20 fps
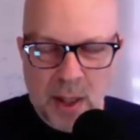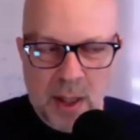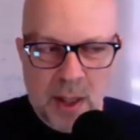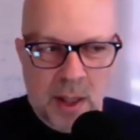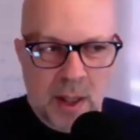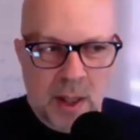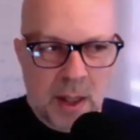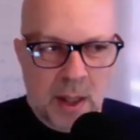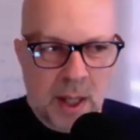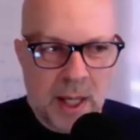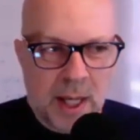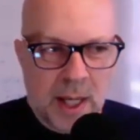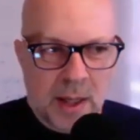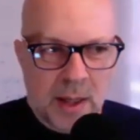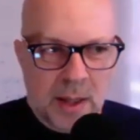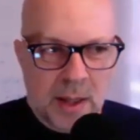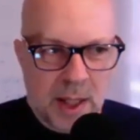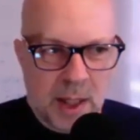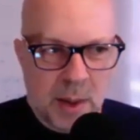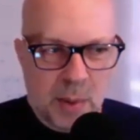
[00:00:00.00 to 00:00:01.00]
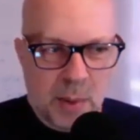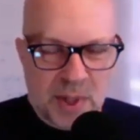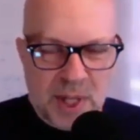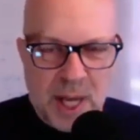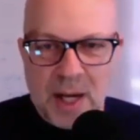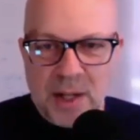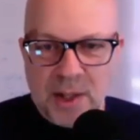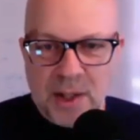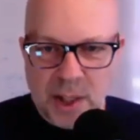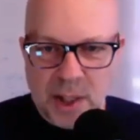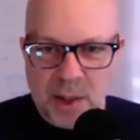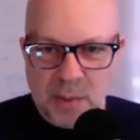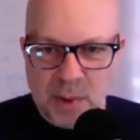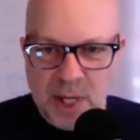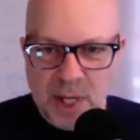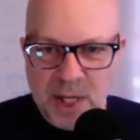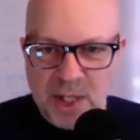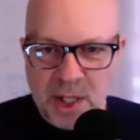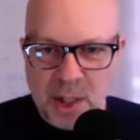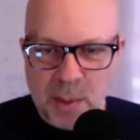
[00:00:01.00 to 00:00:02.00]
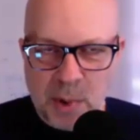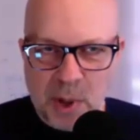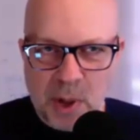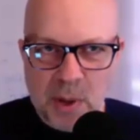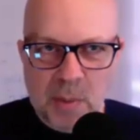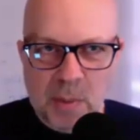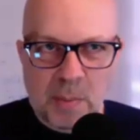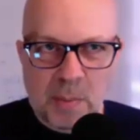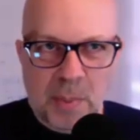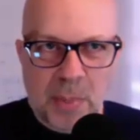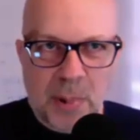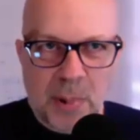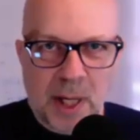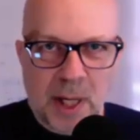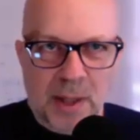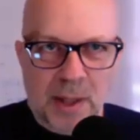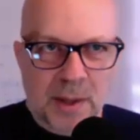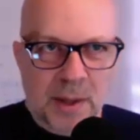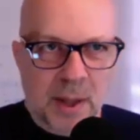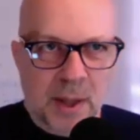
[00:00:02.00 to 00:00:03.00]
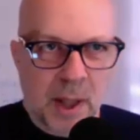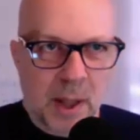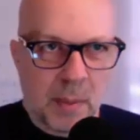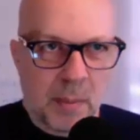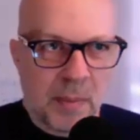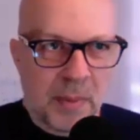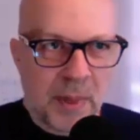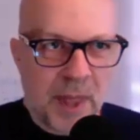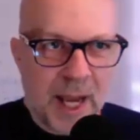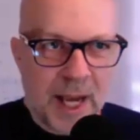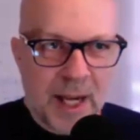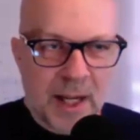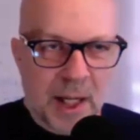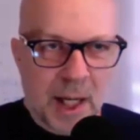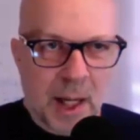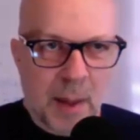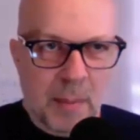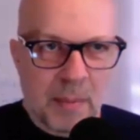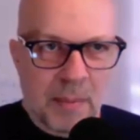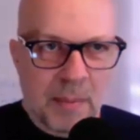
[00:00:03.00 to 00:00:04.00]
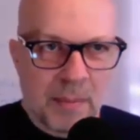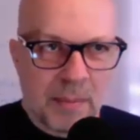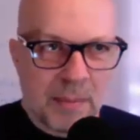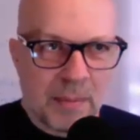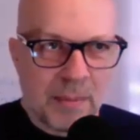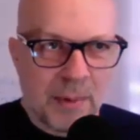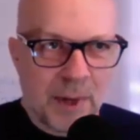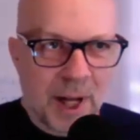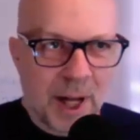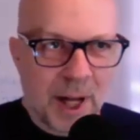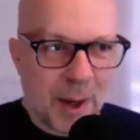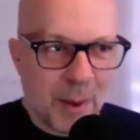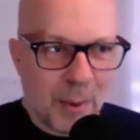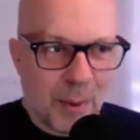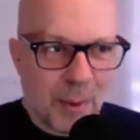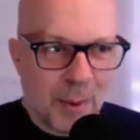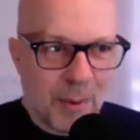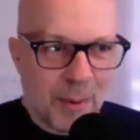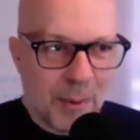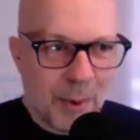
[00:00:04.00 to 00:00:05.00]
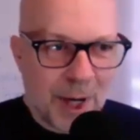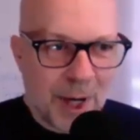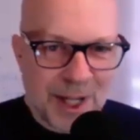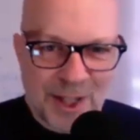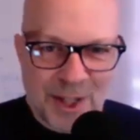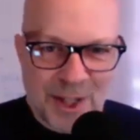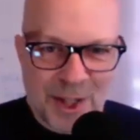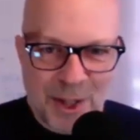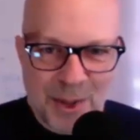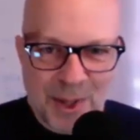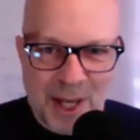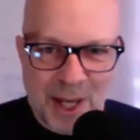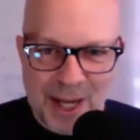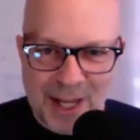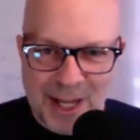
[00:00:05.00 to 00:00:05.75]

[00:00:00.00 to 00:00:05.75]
Mm-hmm. And it was actually reasonable, but they ended up not wanting to do that.